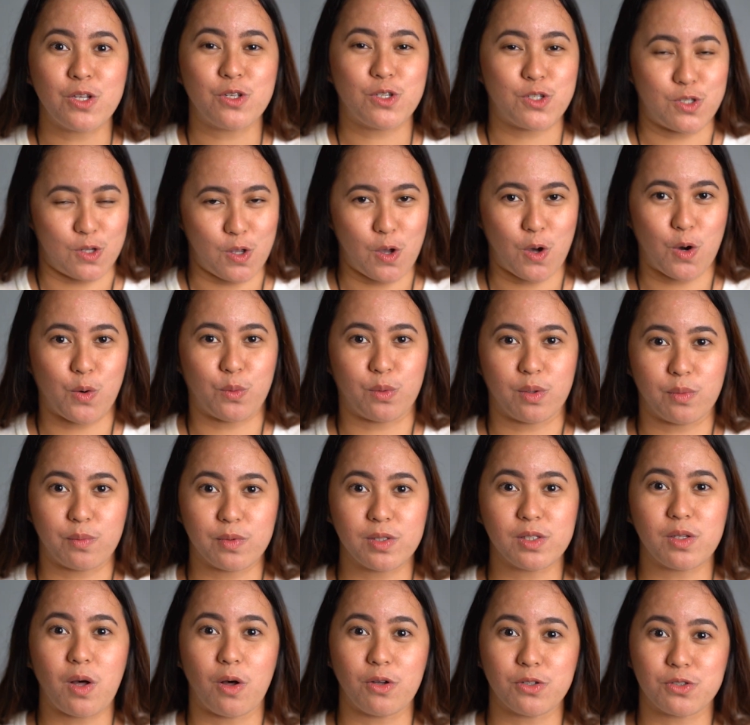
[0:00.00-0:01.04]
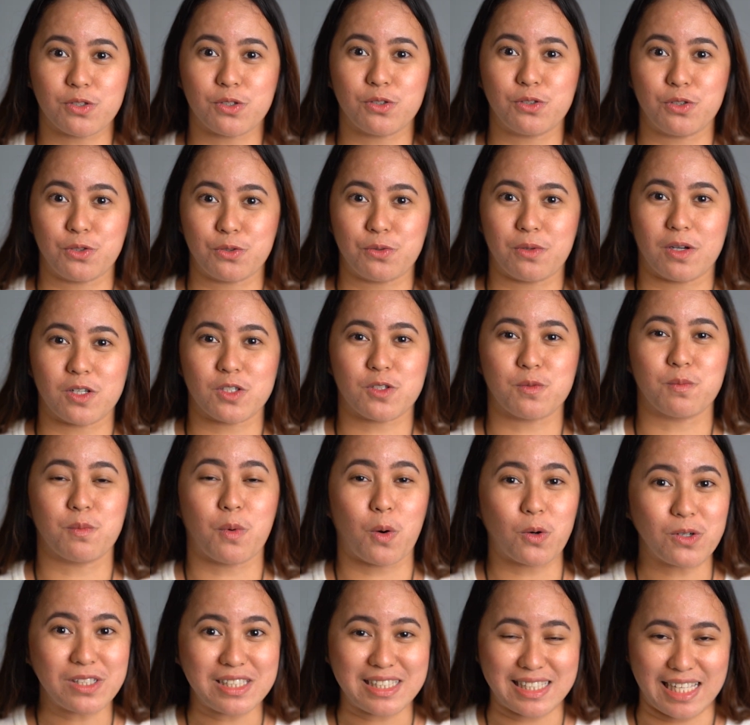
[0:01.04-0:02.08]
So we will also do a
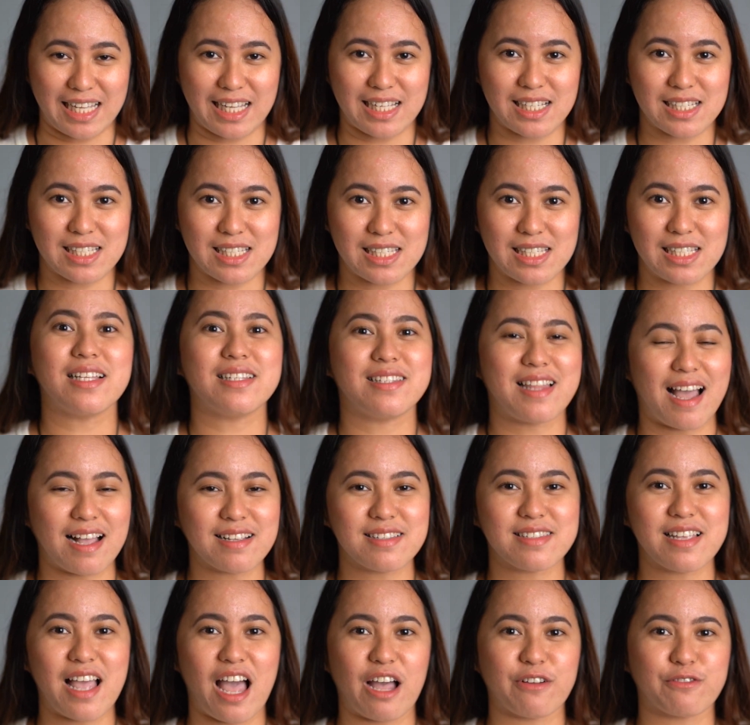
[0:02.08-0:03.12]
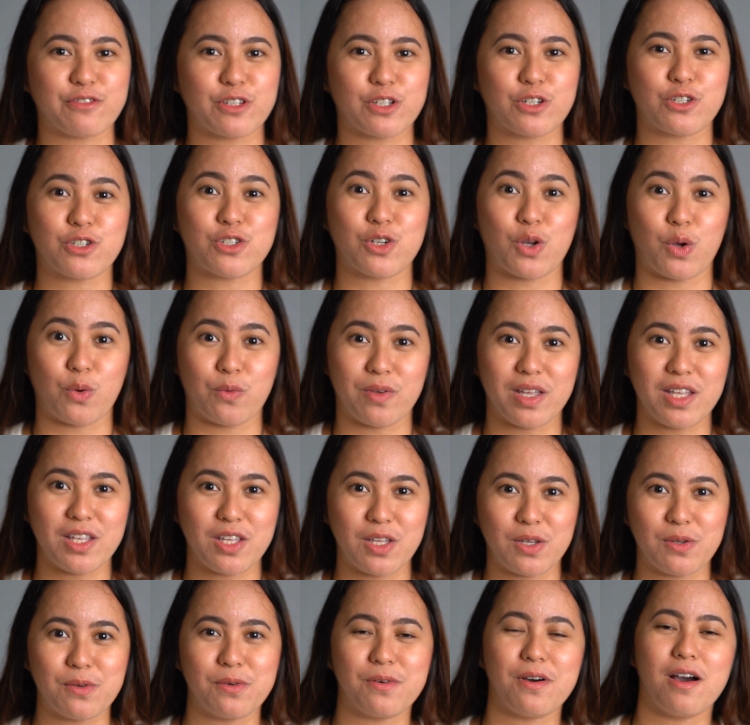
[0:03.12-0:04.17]
smoke test. That's after showing
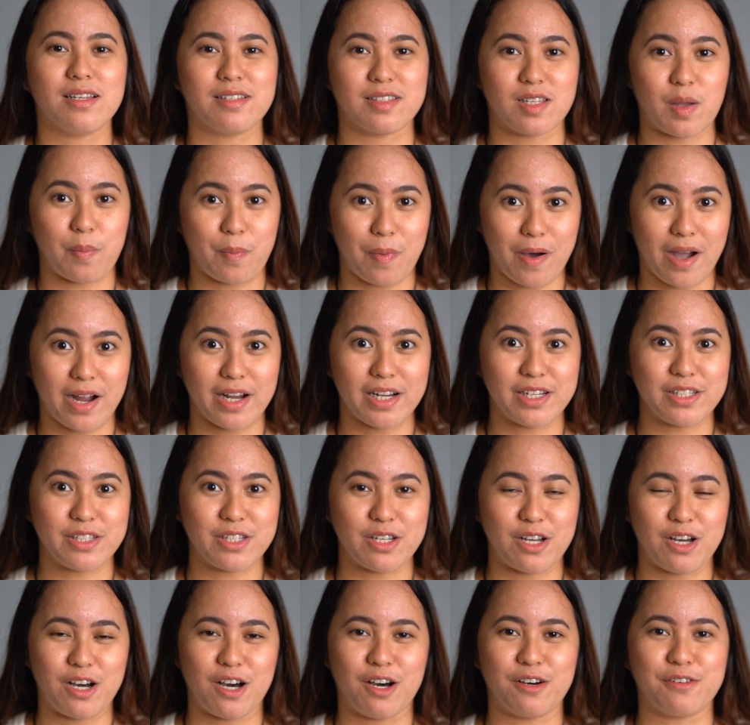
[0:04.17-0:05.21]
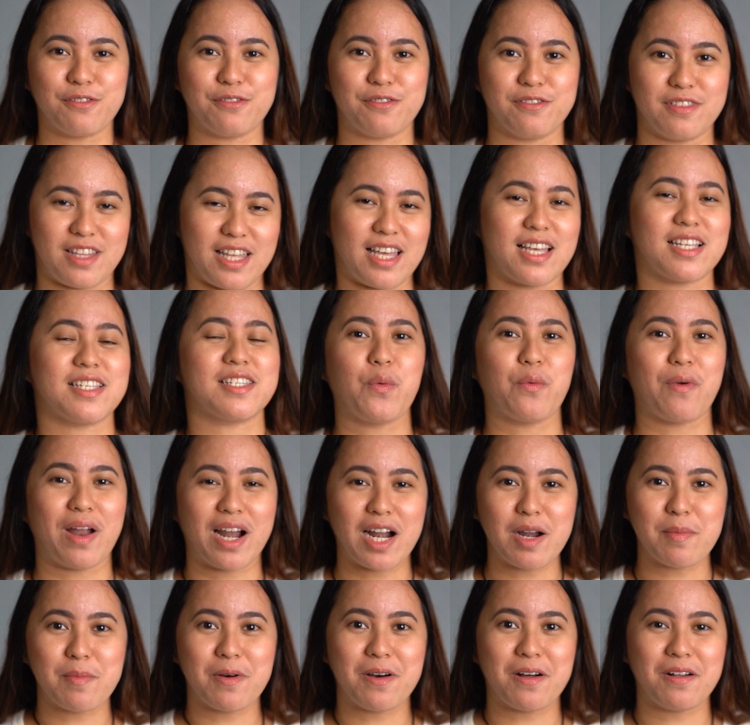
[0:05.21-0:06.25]
you the part of this
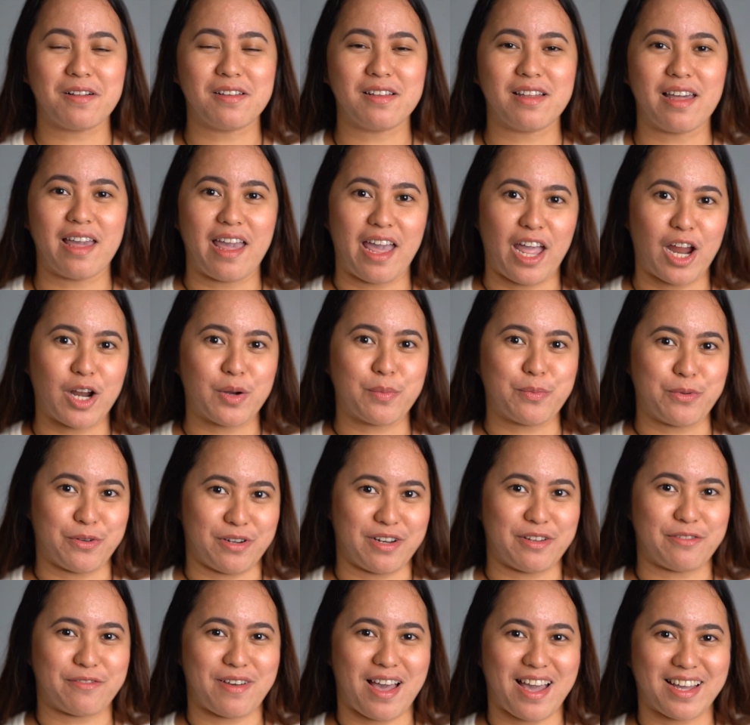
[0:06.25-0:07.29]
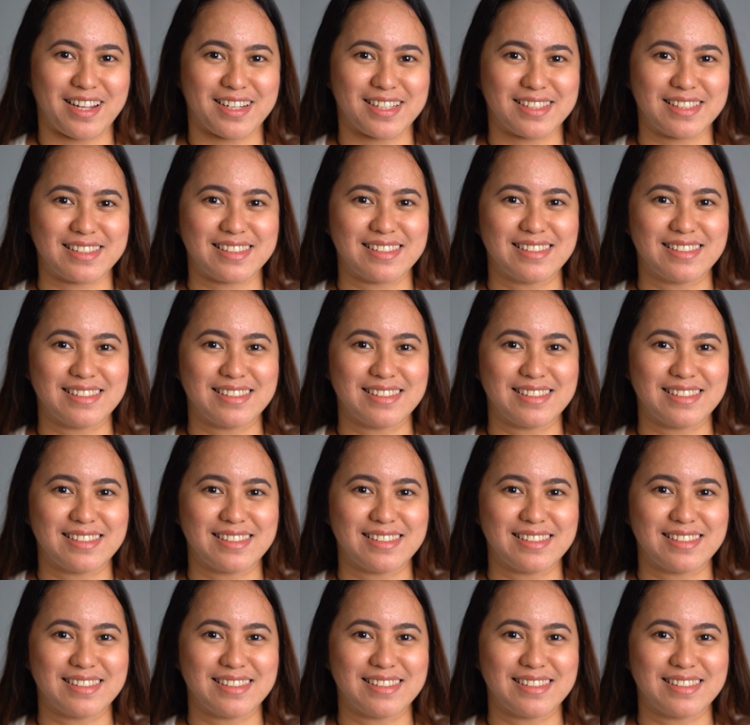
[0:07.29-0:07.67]
wearable air purifier.